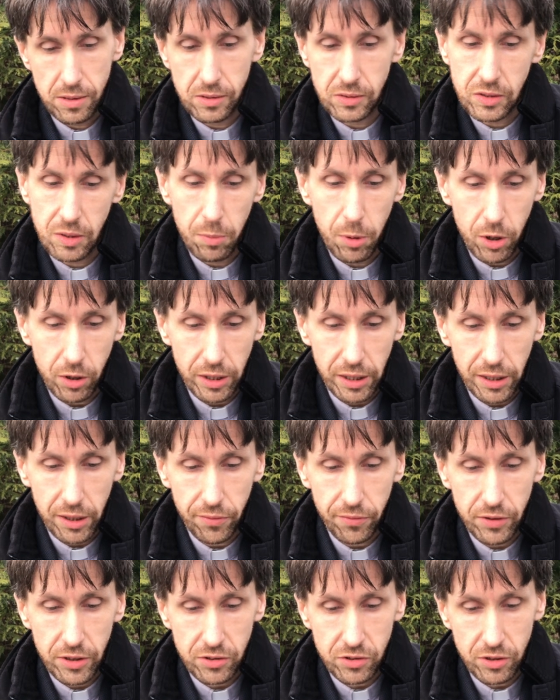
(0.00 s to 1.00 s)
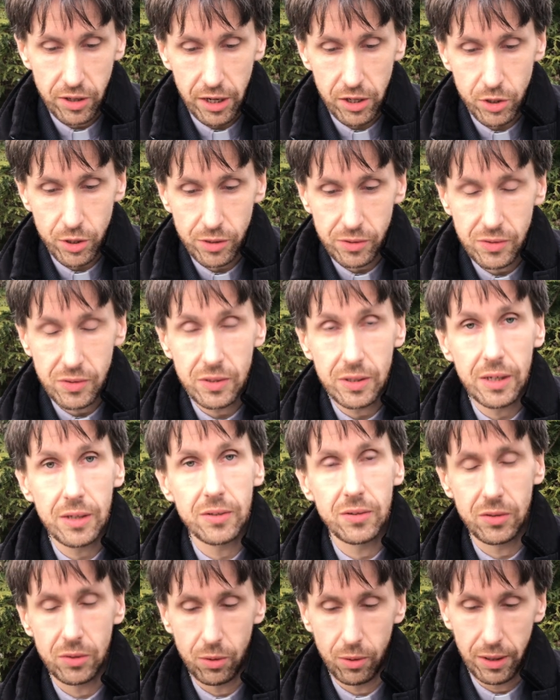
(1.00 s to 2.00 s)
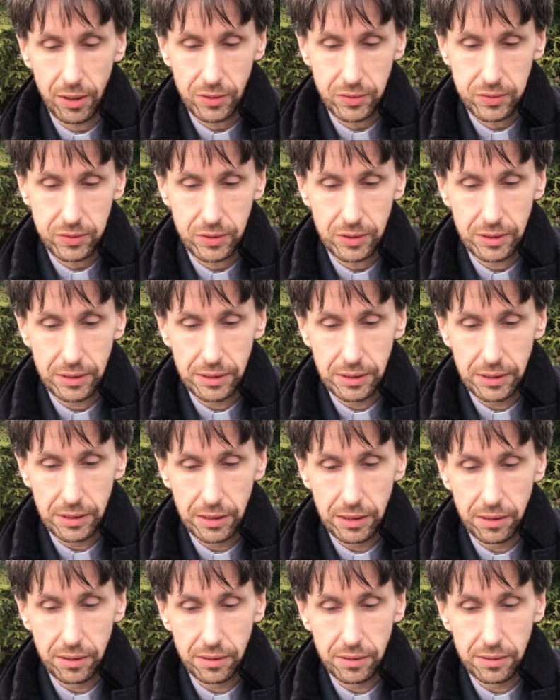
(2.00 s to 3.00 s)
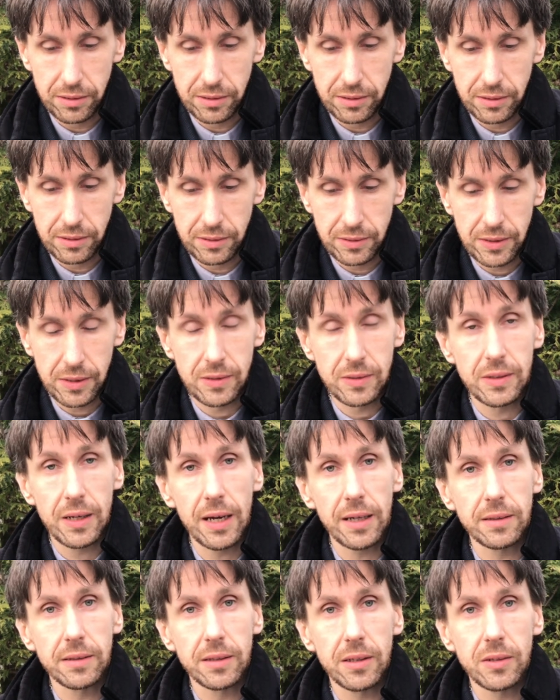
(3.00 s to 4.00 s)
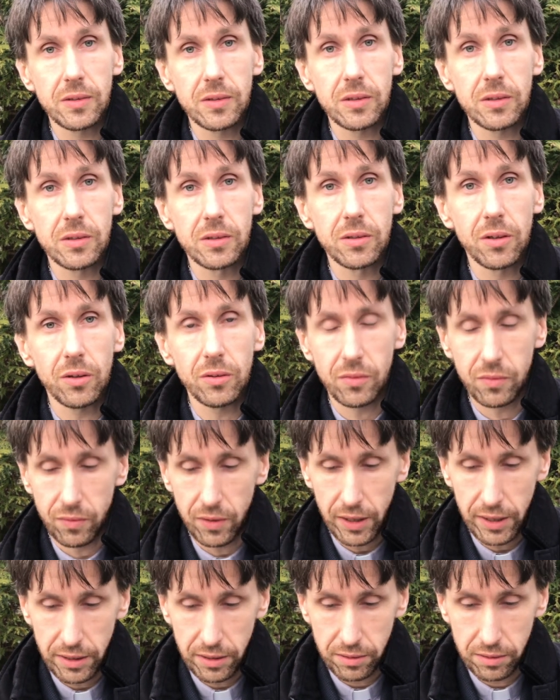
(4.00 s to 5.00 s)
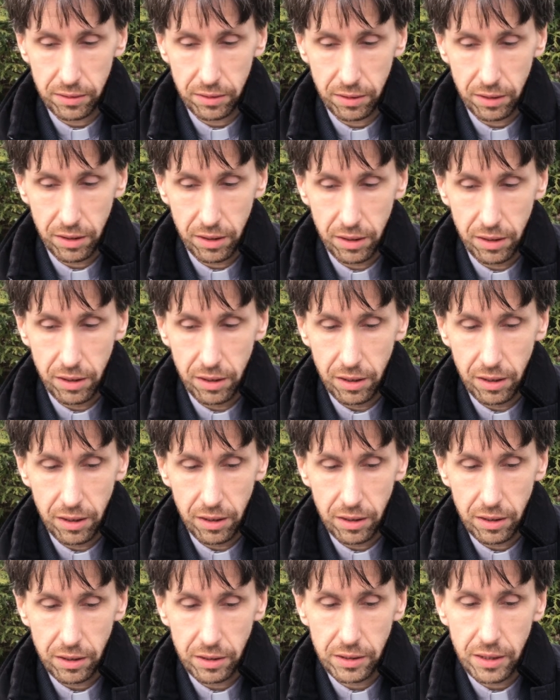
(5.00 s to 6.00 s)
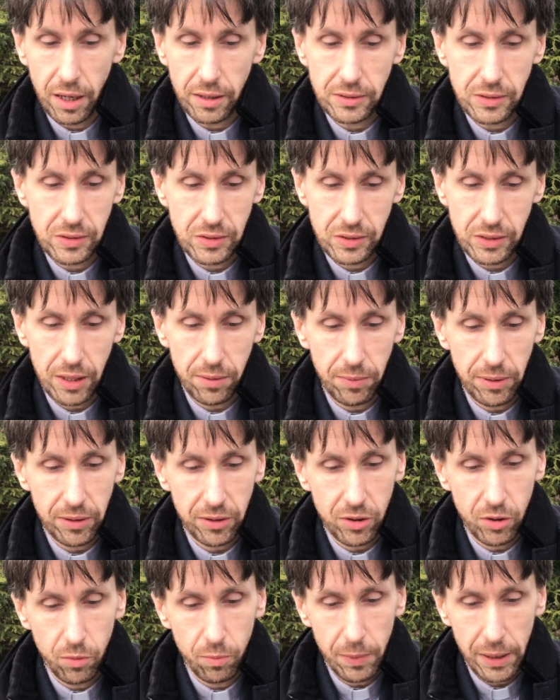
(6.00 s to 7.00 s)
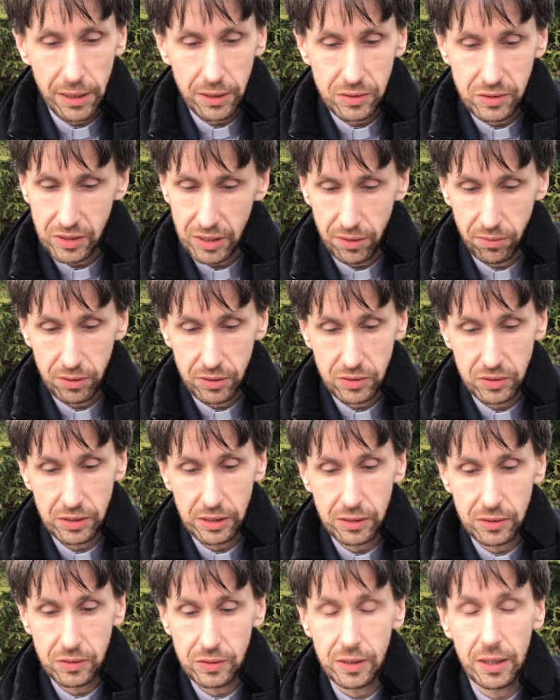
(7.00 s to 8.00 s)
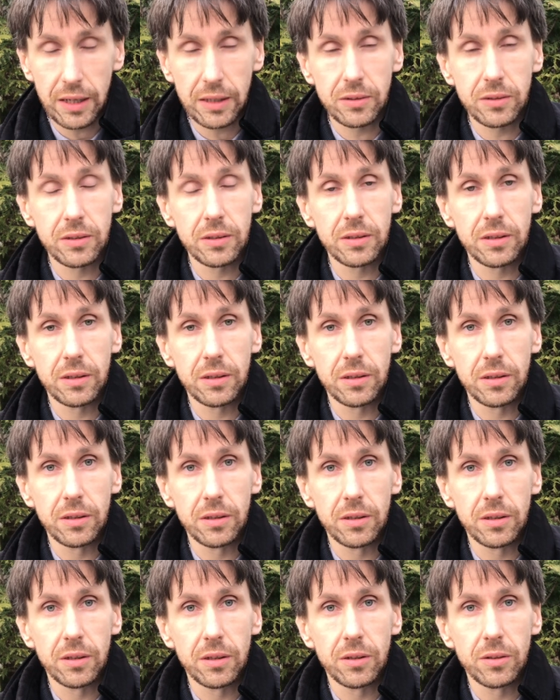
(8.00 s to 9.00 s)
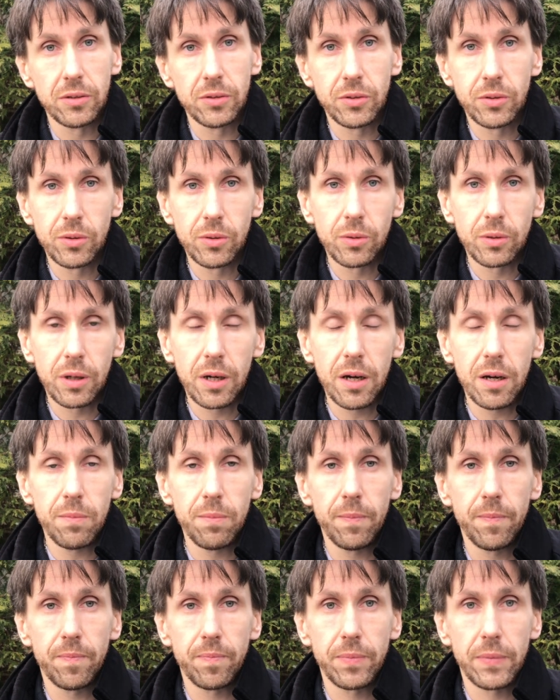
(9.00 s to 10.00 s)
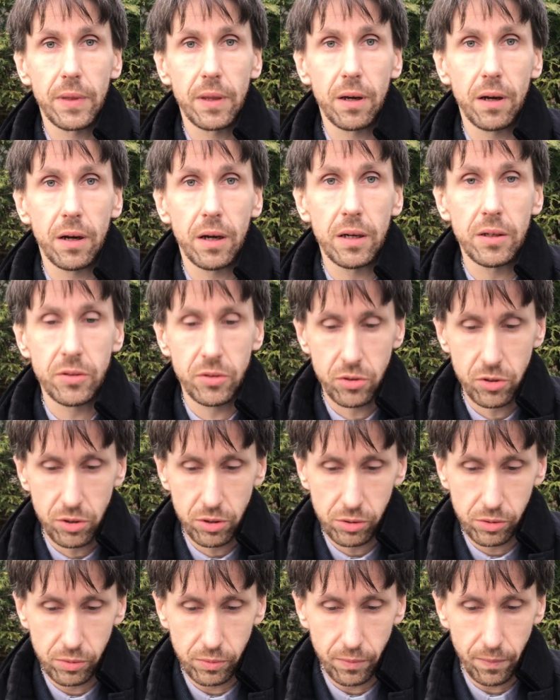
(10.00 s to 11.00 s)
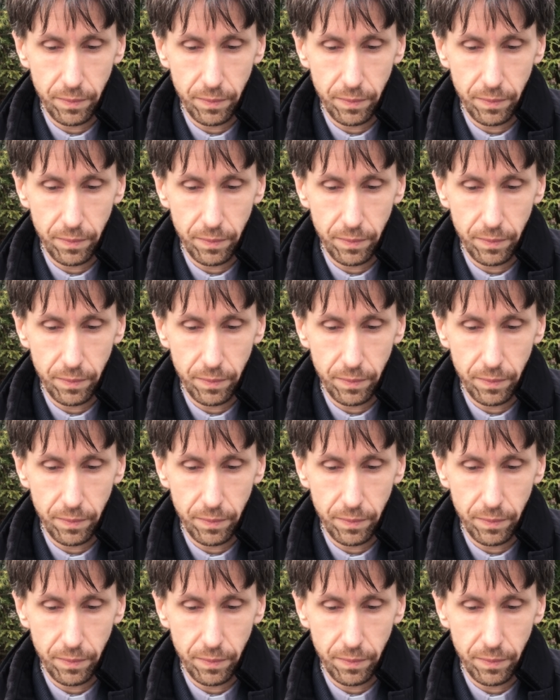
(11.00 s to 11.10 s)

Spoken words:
The morning of resurrection says to us, the sadness is not final. God is someone who makes everything sad to come untrue.